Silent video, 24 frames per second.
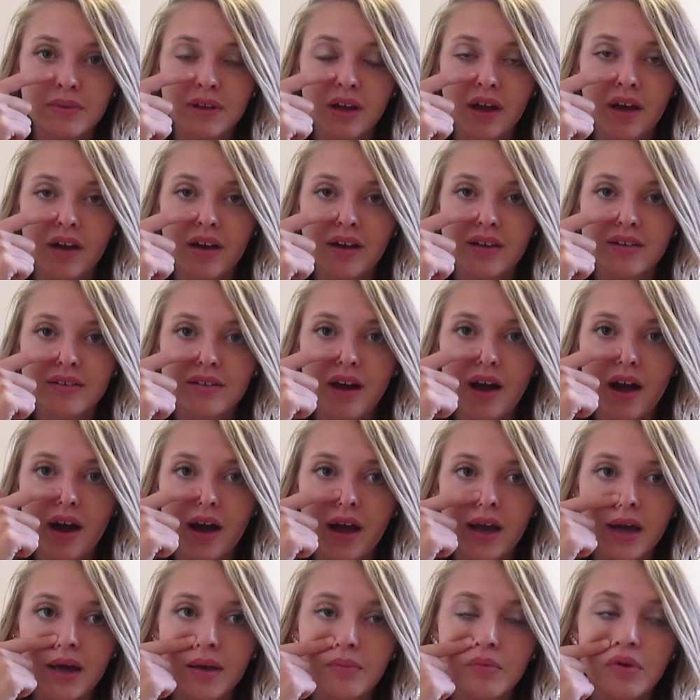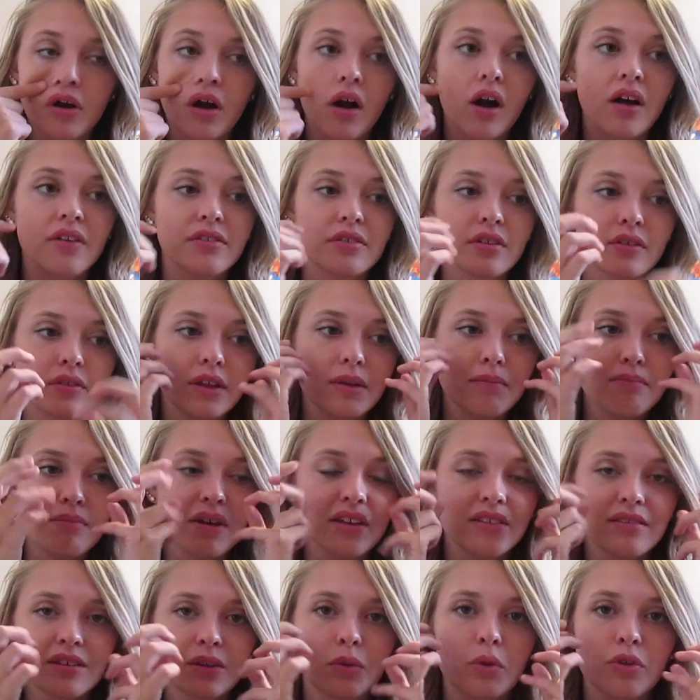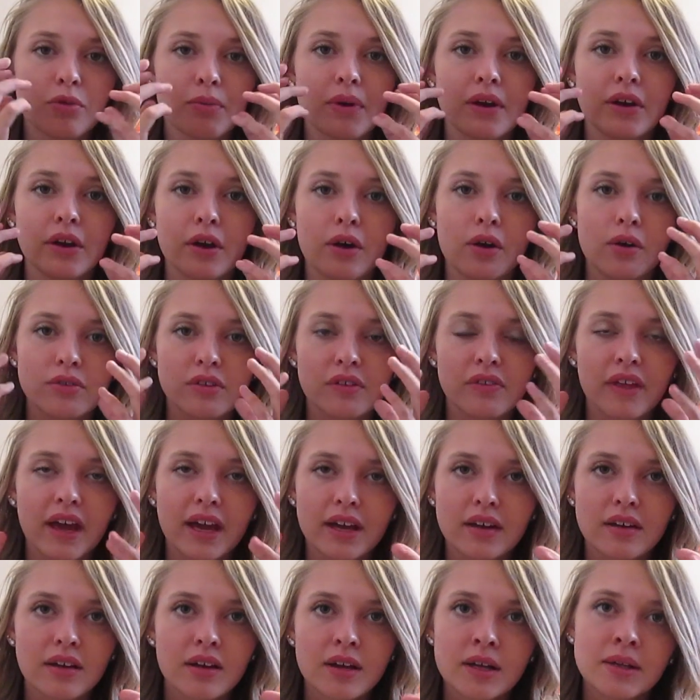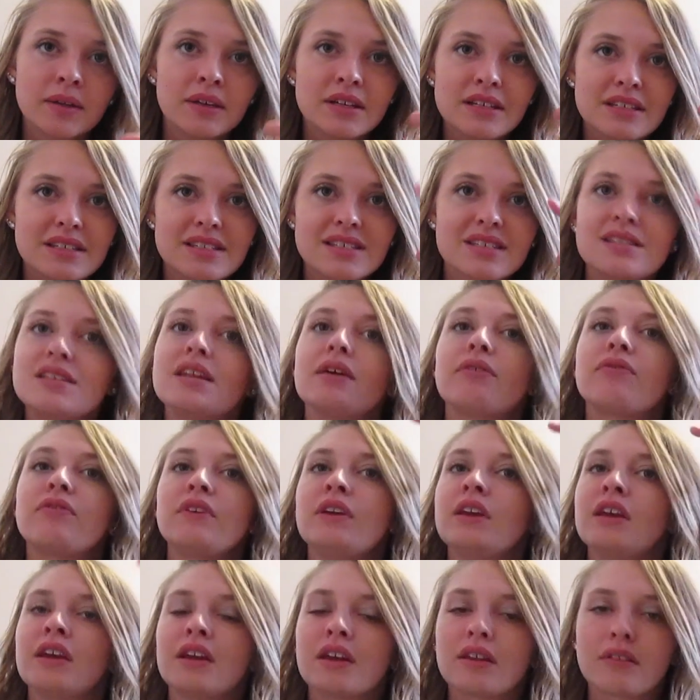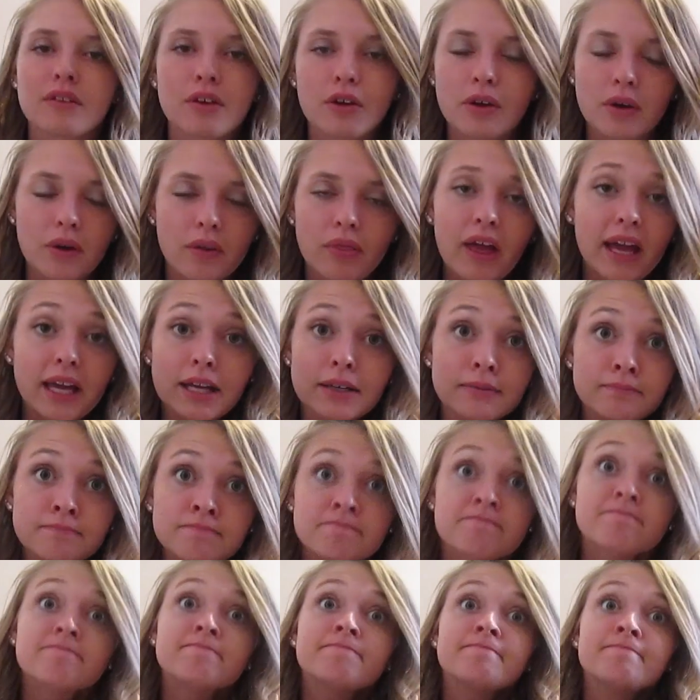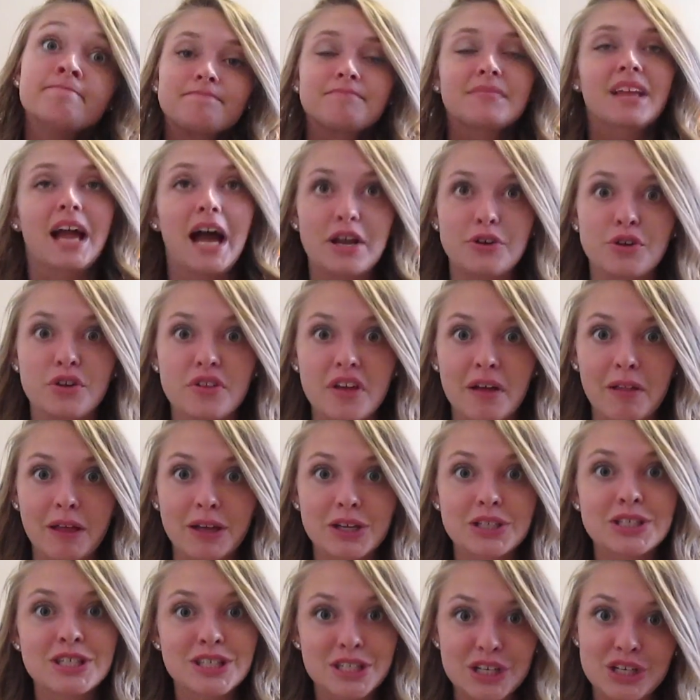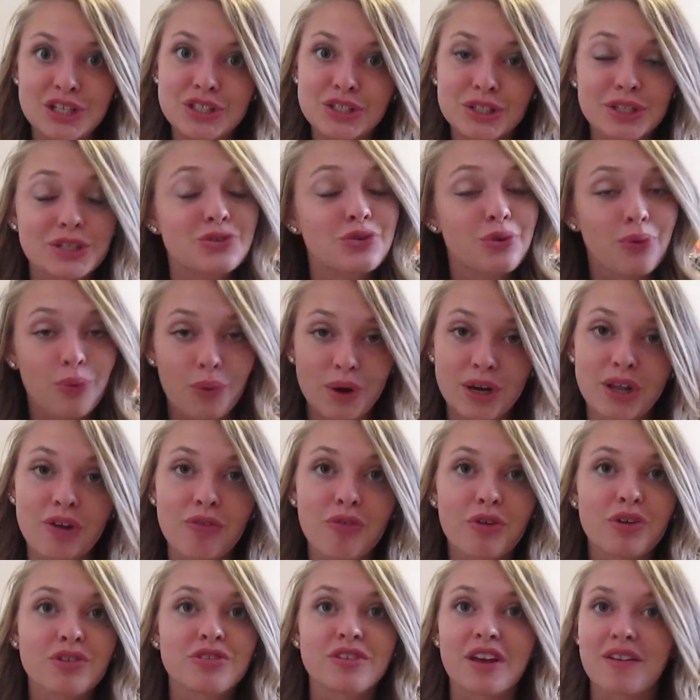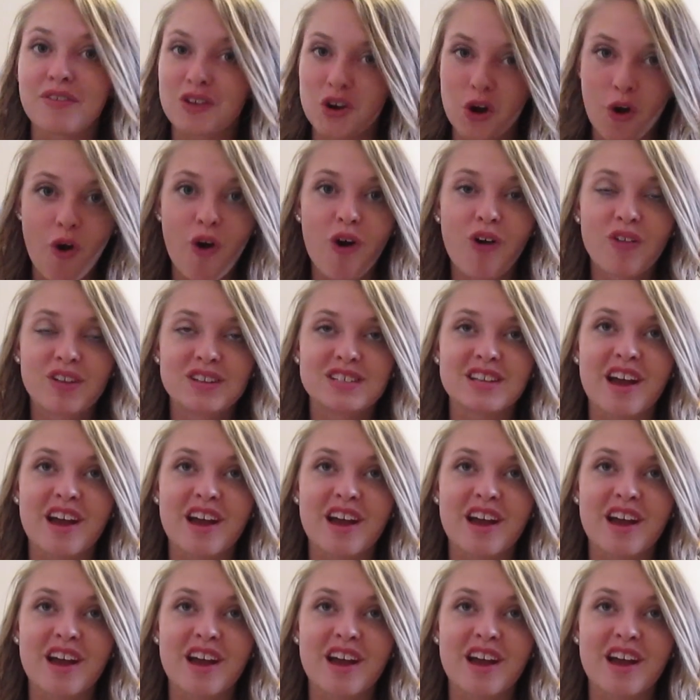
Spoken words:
because I am constantly messing with my nose and like sniffing and going like, I do that like seriously 24/7 all the